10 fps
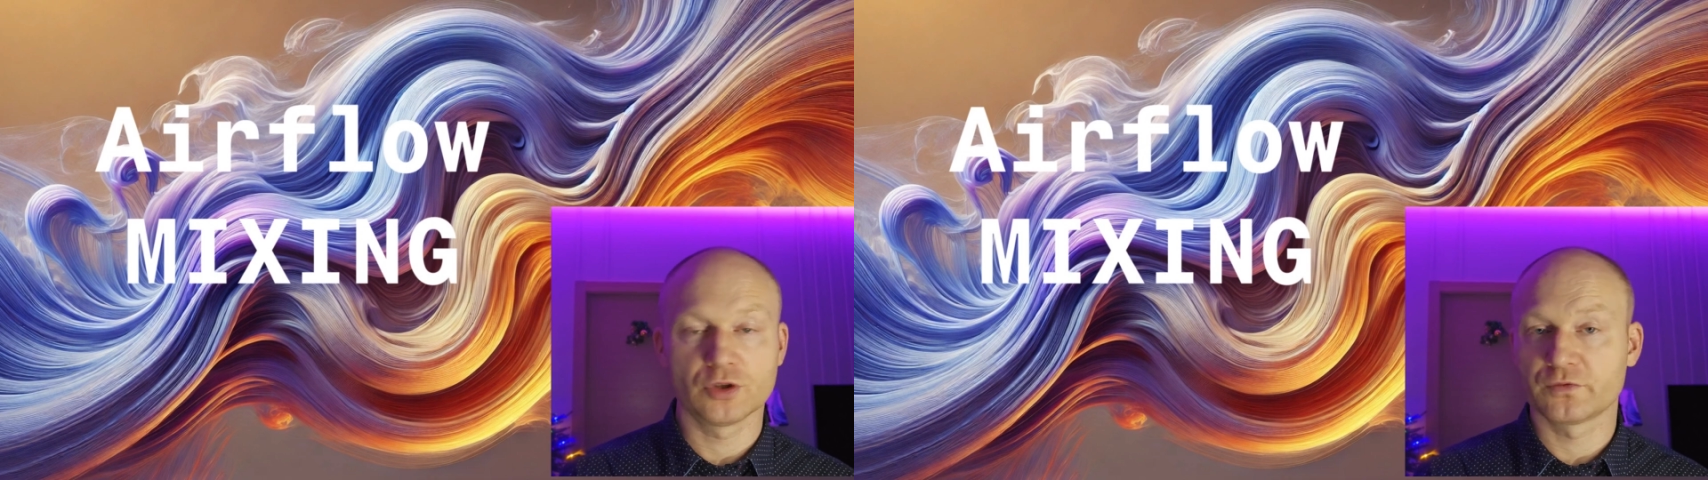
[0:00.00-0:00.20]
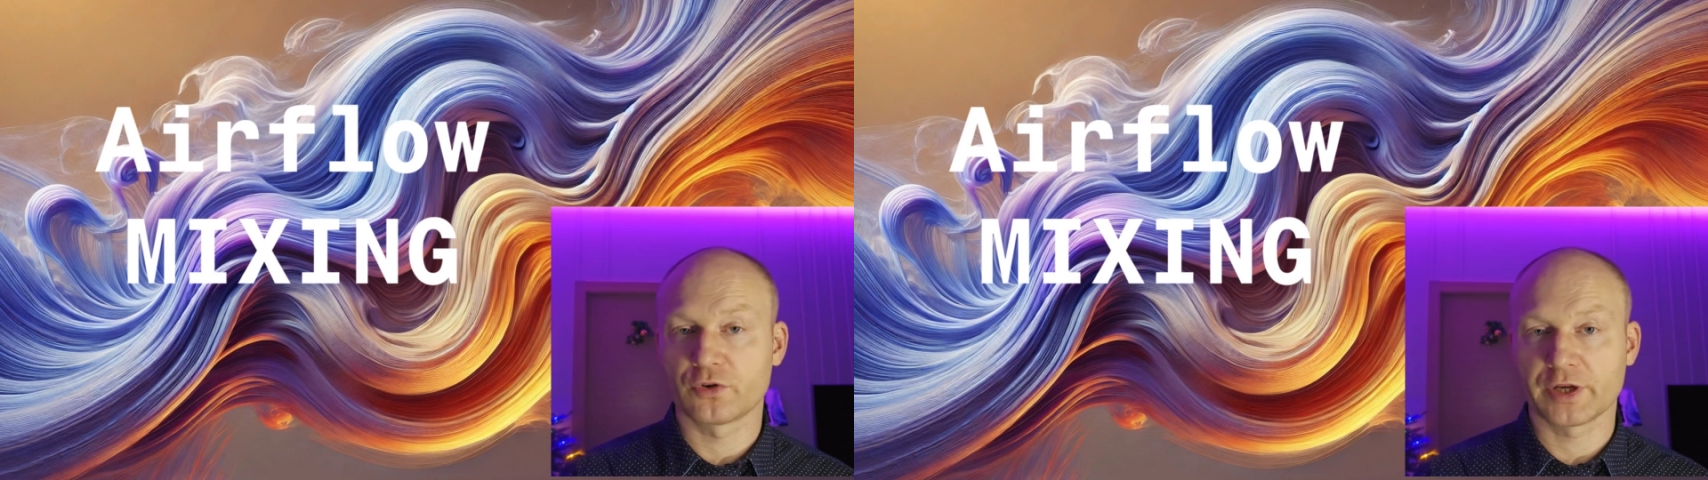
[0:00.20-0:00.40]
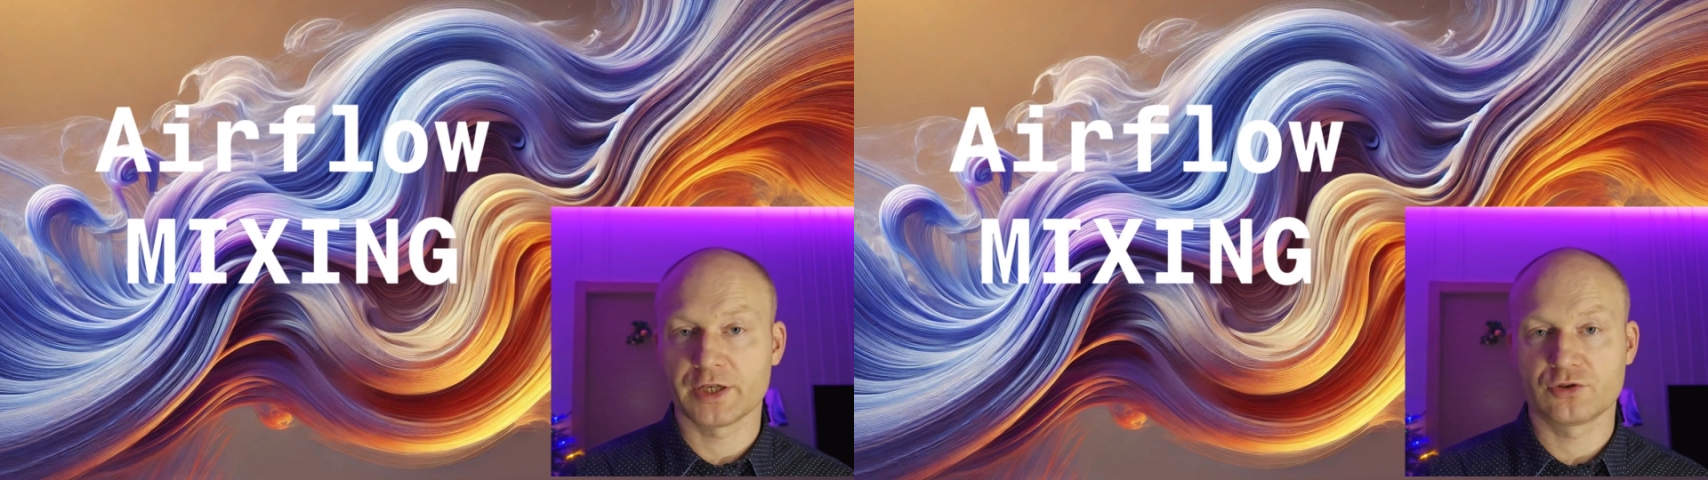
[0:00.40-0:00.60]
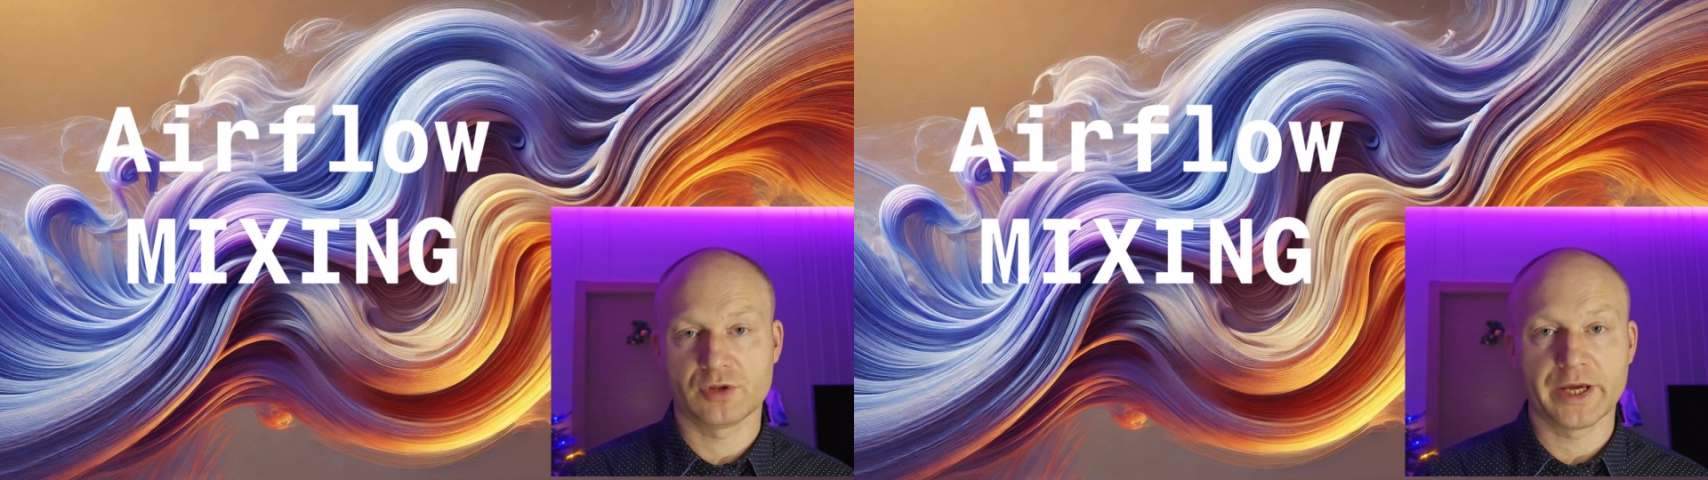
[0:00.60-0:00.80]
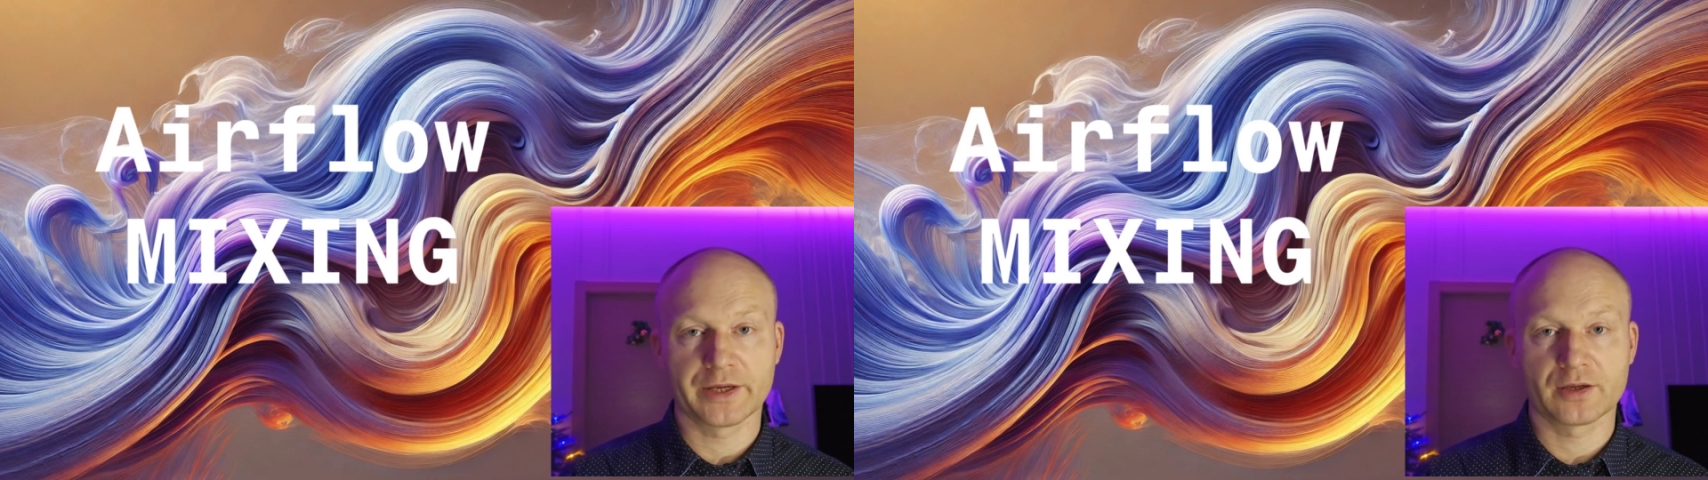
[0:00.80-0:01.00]
don't forget
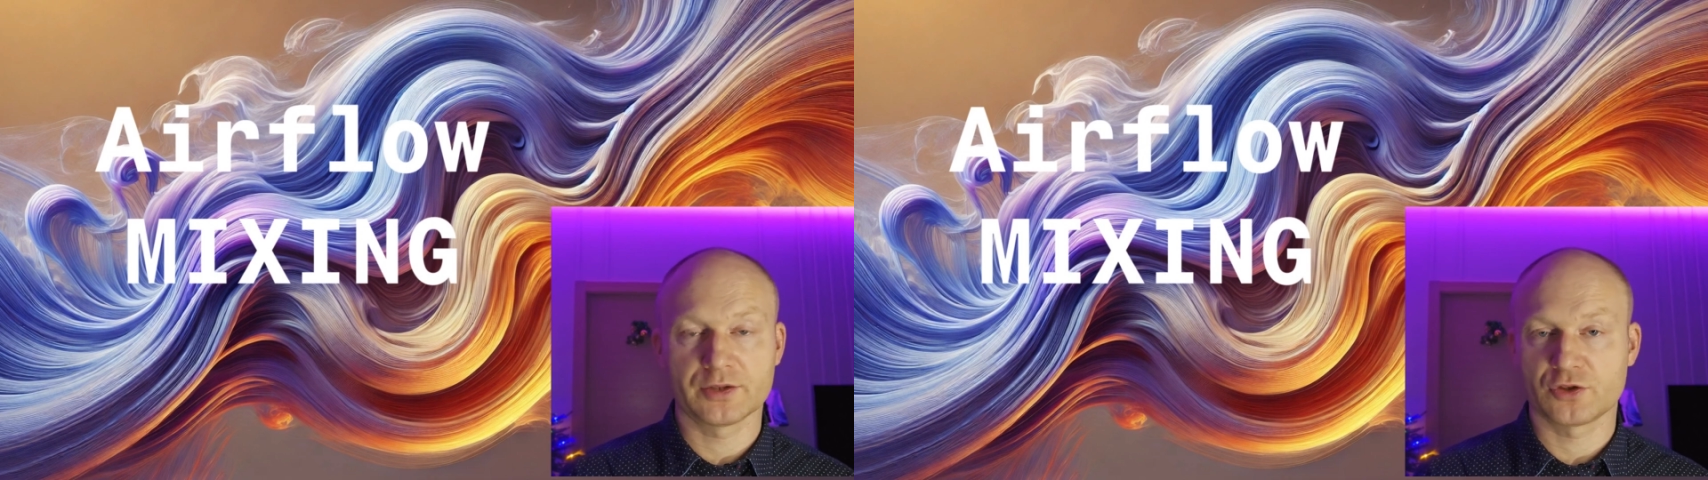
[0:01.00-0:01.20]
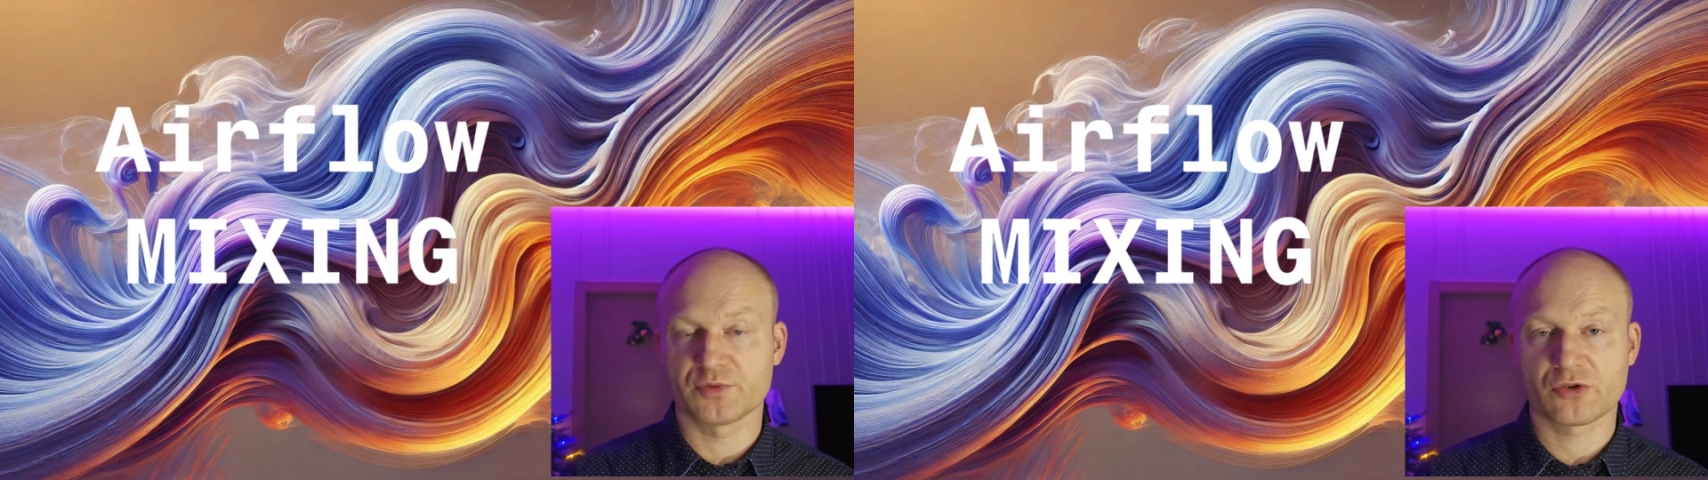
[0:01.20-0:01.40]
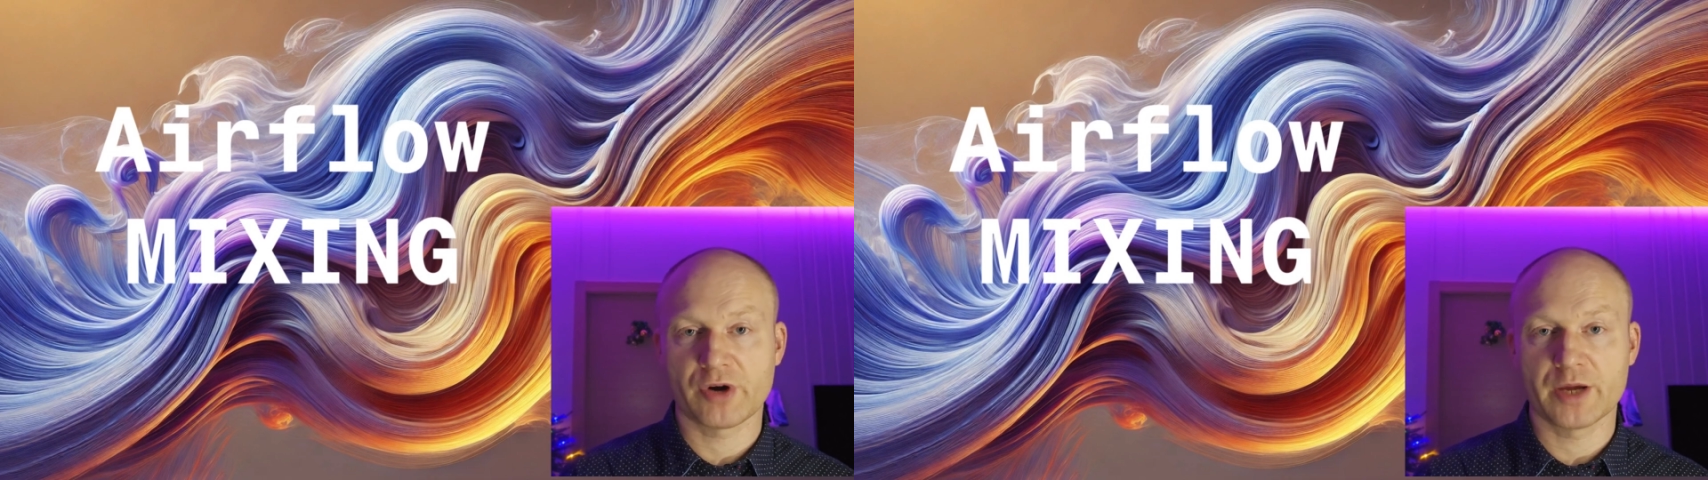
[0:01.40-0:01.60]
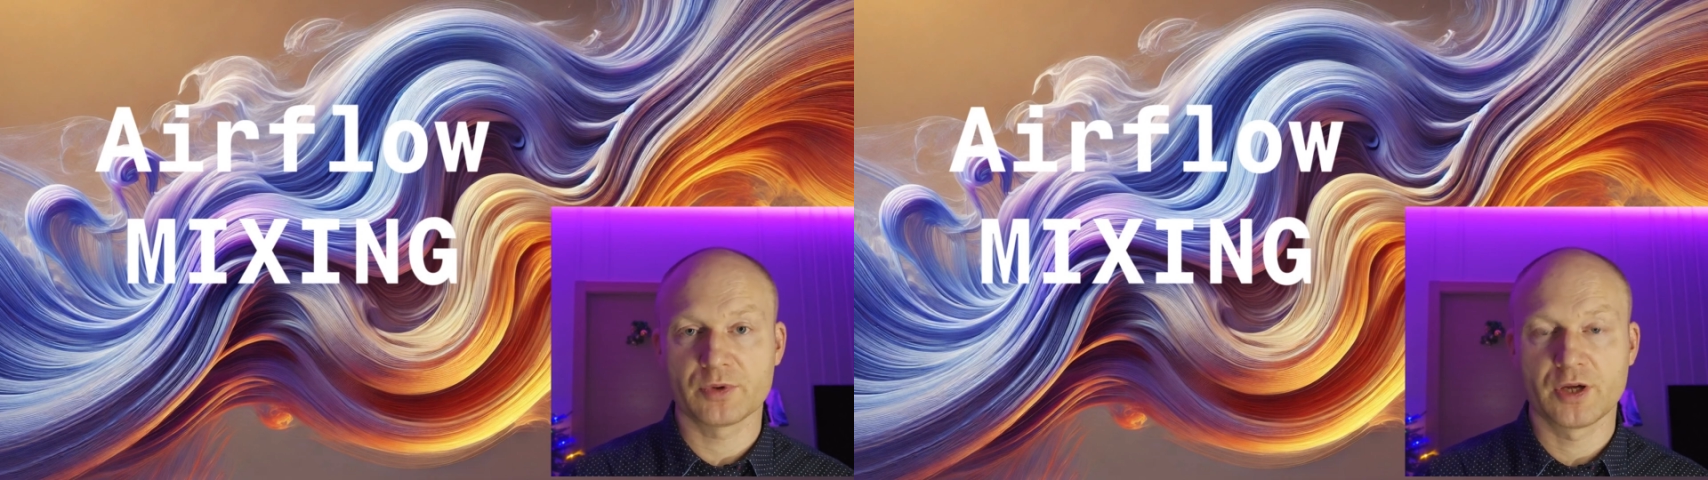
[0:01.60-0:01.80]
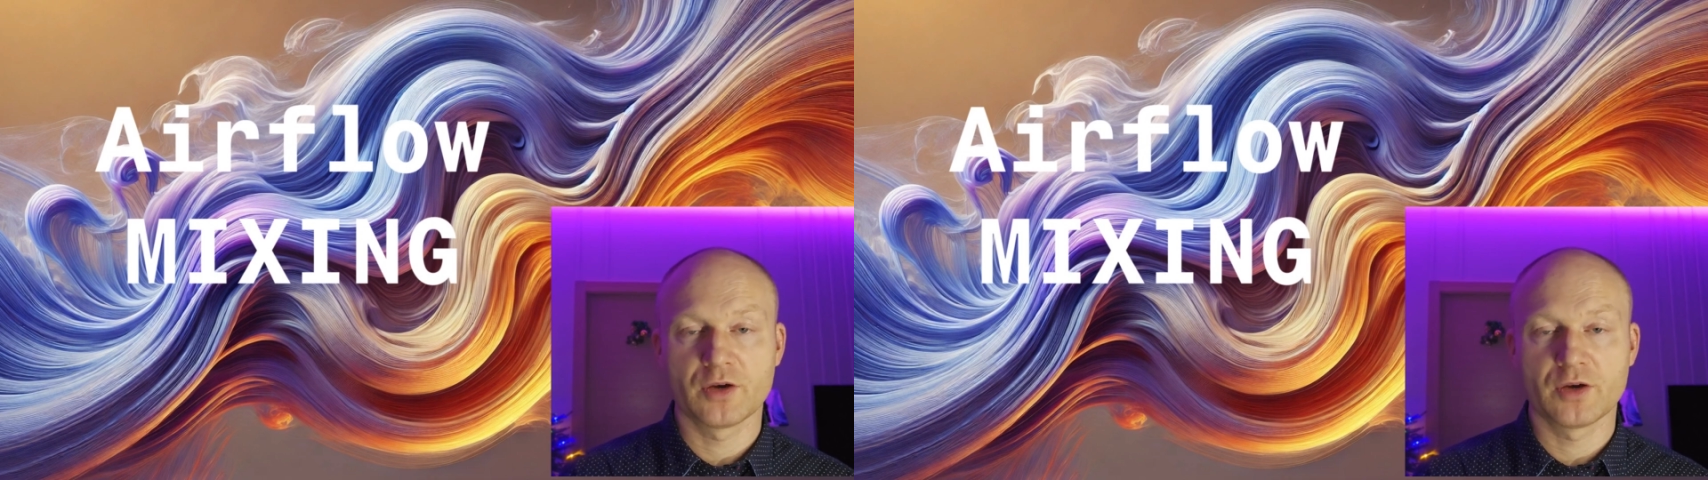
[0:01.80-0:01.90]
to like and subscribe